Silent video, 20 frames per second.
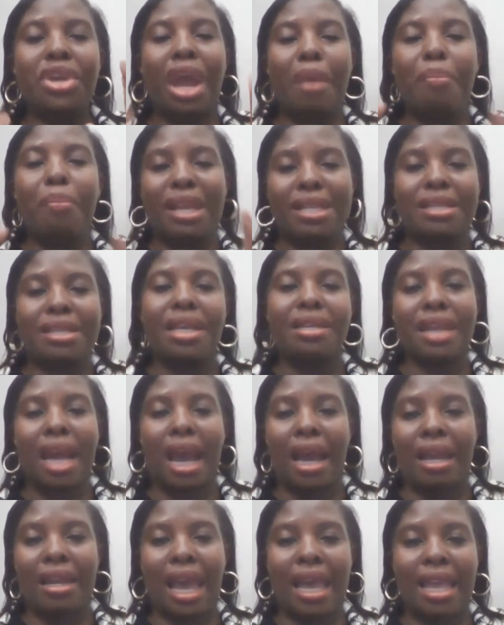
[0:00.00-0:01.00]
a
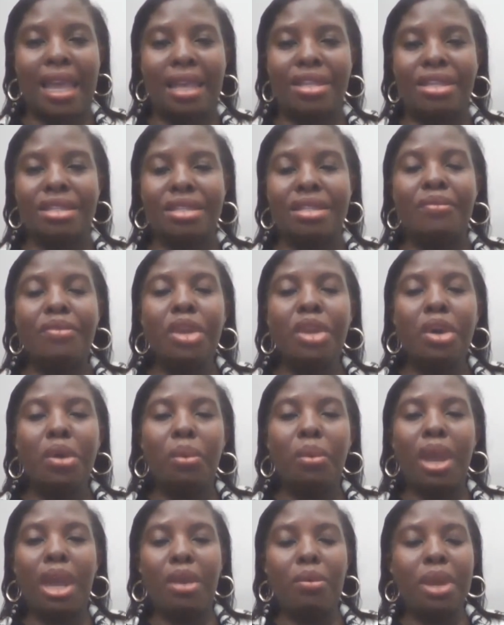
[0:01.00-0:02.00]
tripartite alliance,
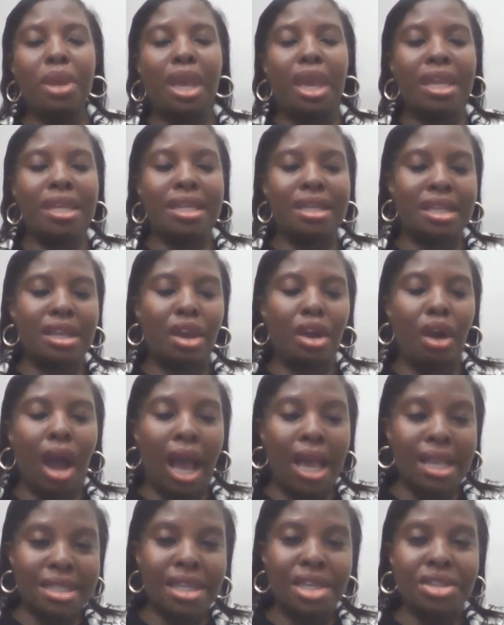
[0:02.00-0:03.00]
where we had
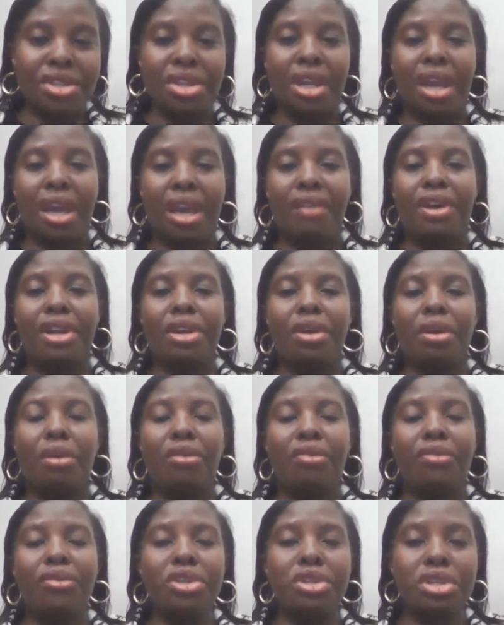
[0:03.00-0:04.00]
the Asset
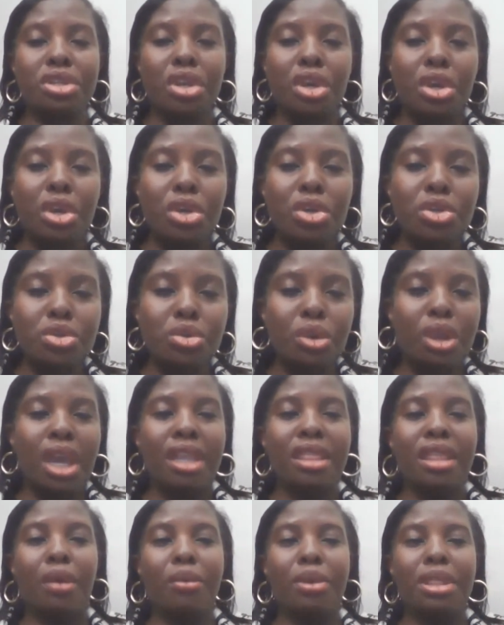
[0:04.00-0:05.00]
Recovery Office
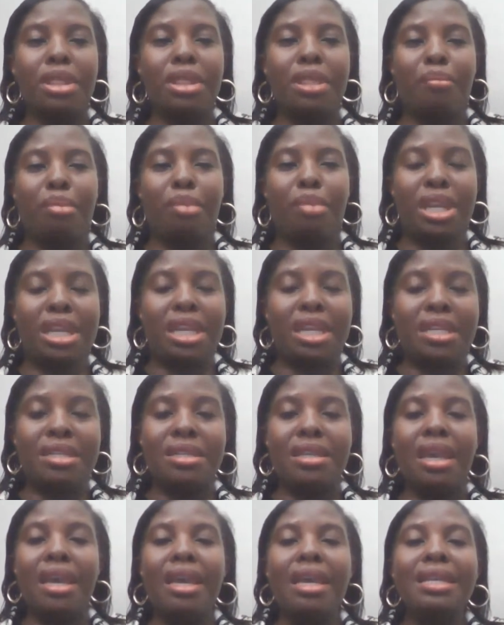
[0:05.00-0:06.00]
together with the
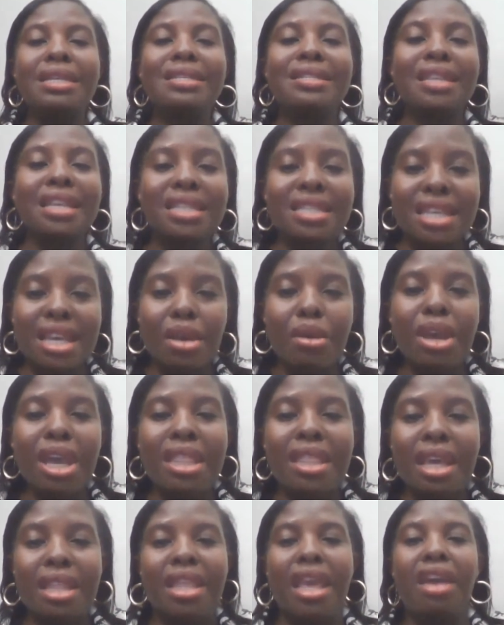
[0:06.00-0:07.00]
police
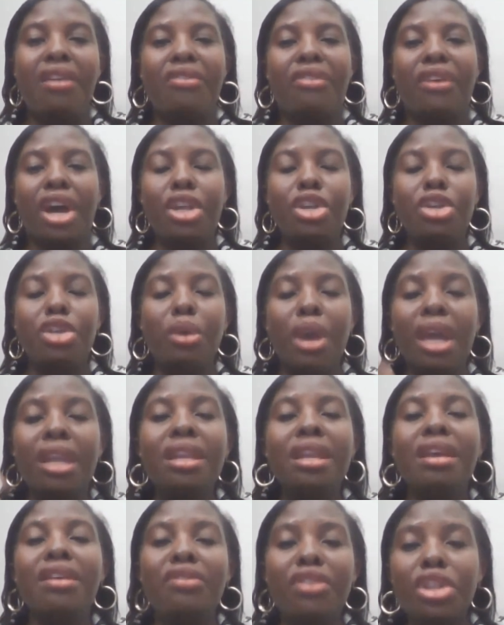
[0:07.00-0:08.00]
sitting in an
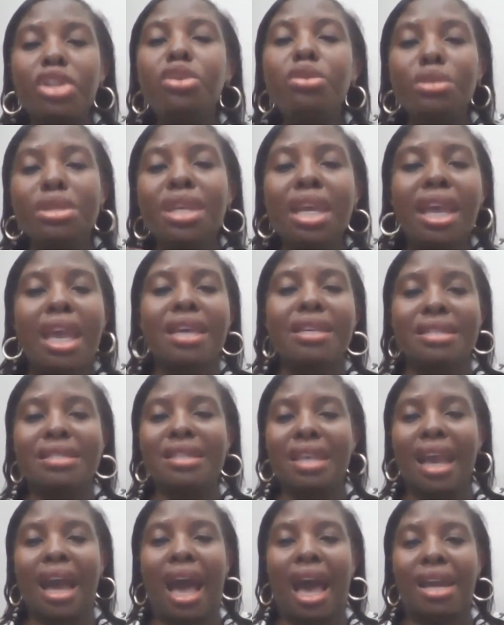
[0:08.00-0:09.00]
FIU and even using
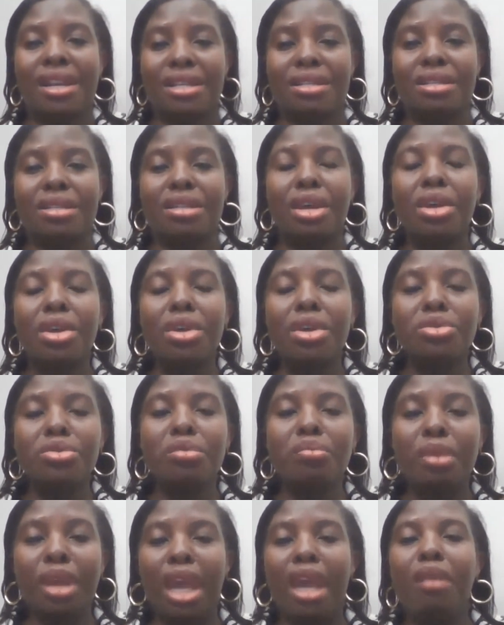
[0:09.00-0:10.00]
STRs
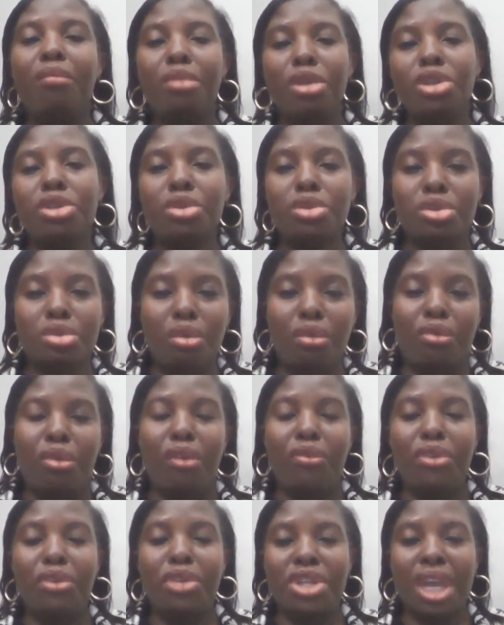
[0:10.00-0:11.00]
to be able to
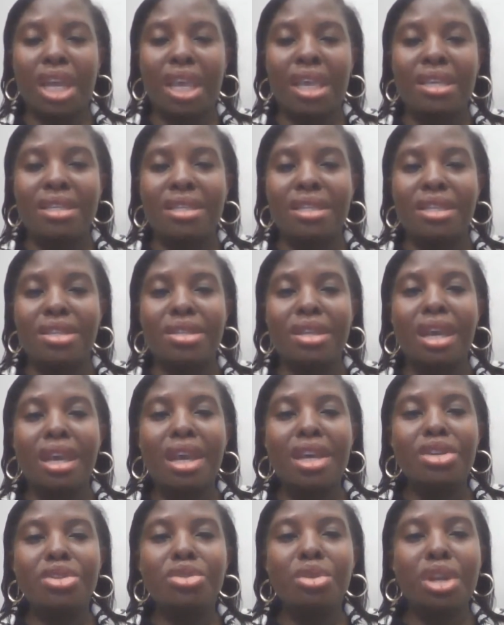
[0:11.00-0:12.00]
do forfeiture
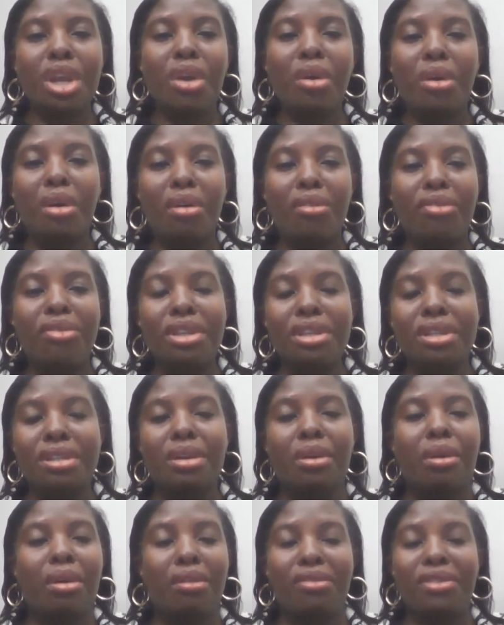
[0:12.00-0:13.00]
cases. During
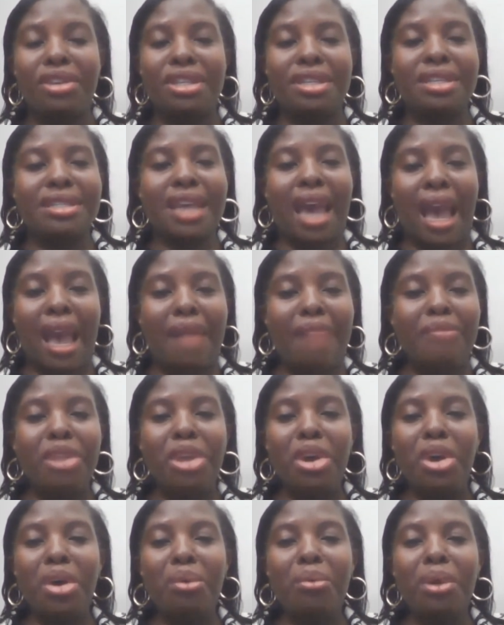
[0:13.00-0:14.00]
COVID
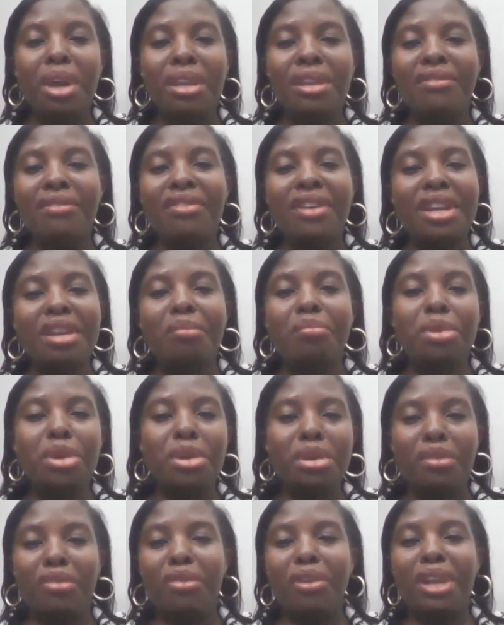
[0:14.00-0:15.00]
time, we had a very
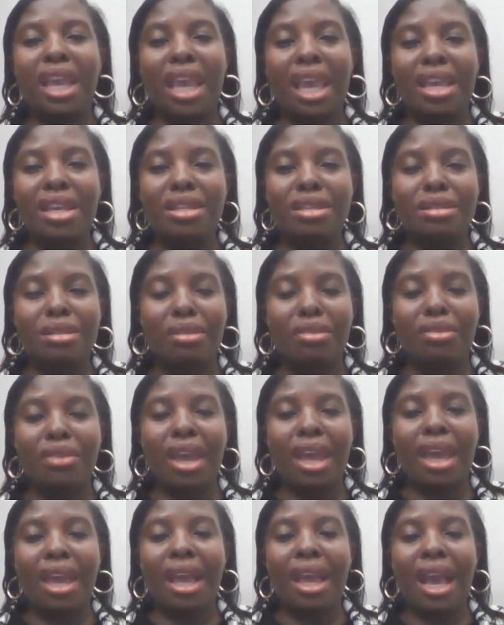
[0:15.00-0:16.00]
beautiful case
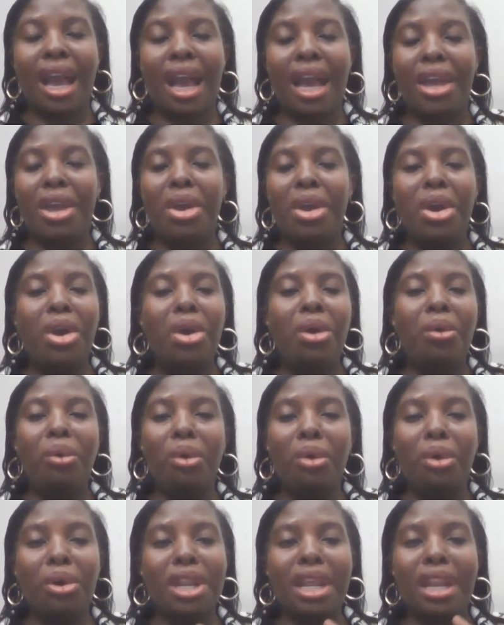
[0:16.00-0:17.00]
of a guy
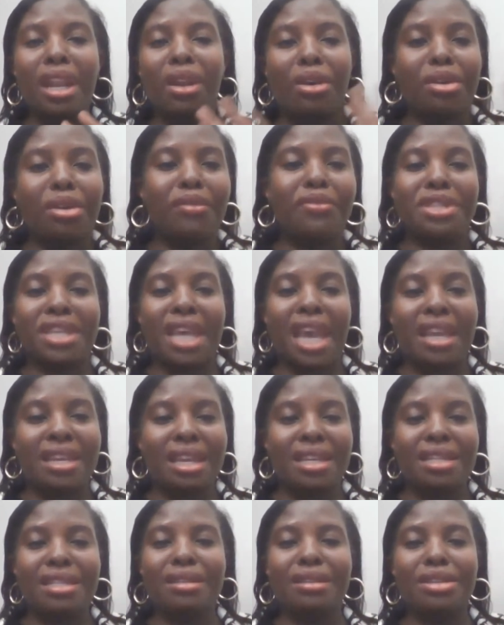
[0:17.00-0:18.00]
who got a lot of
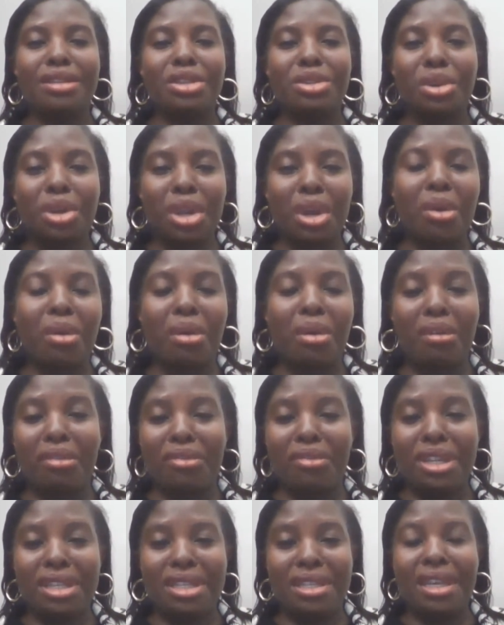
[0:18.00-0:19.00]
tenders during
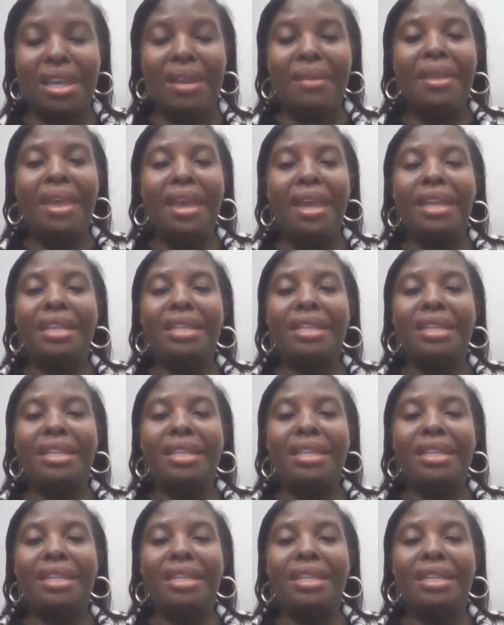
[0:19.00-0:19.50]
COVID,